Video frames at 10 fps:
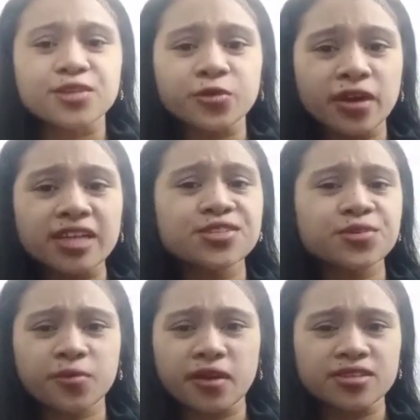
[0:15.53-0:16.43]
"To raise
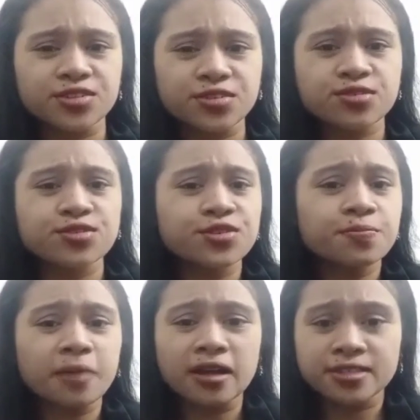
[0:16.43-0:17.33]
new questions, new
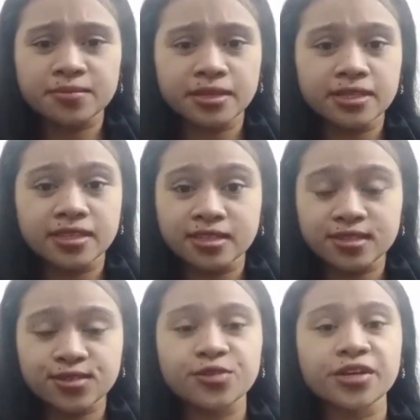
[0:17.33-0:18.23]

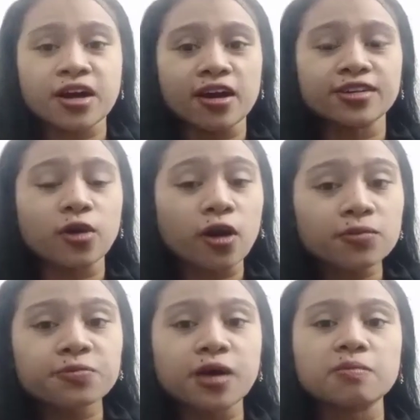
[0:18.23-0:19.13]
possibilities, to regard
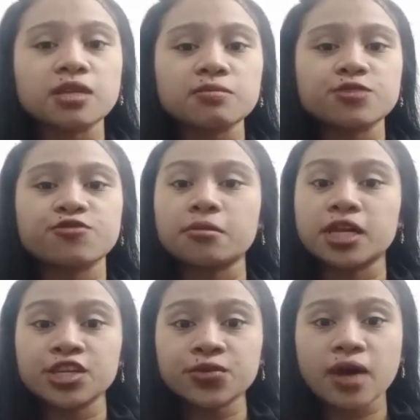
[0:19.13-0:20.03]
all problems from
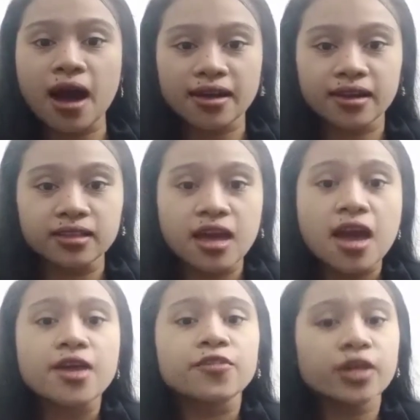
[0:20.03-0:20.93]
a new angle
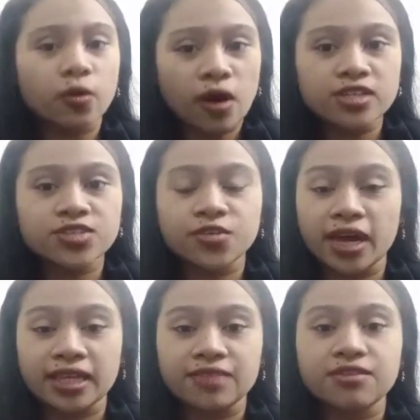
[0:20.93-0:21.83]
requires
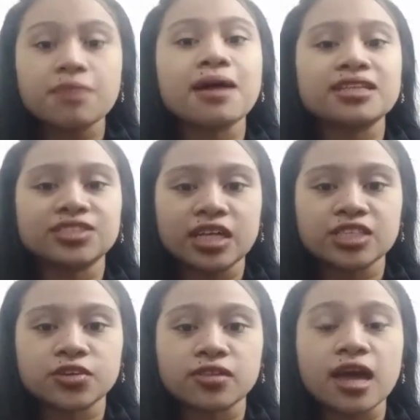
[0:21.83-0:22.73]
creative
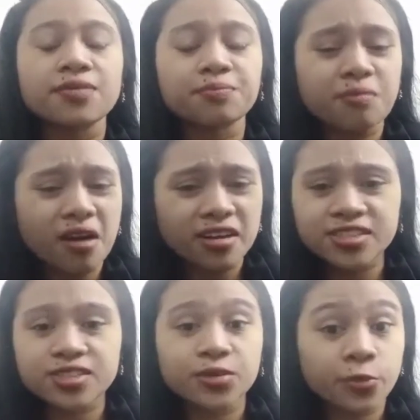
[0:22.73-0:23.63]
imagination and
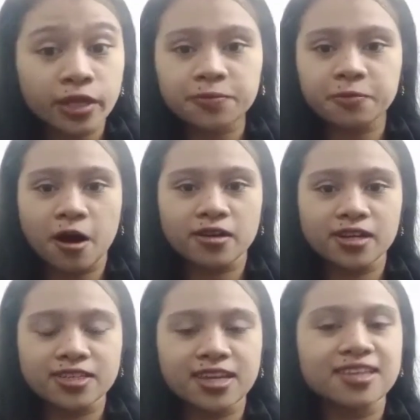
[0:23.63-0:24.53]
marks real
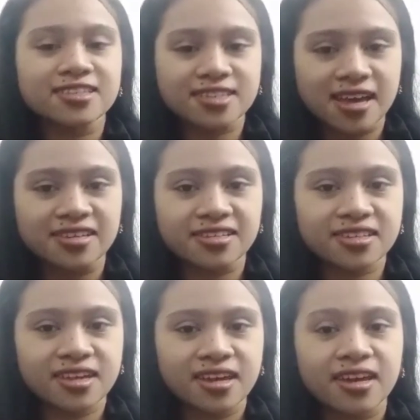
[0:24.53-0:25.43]
progress in
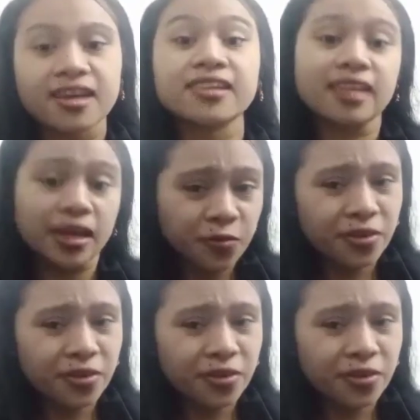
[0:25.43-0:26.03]
science." In line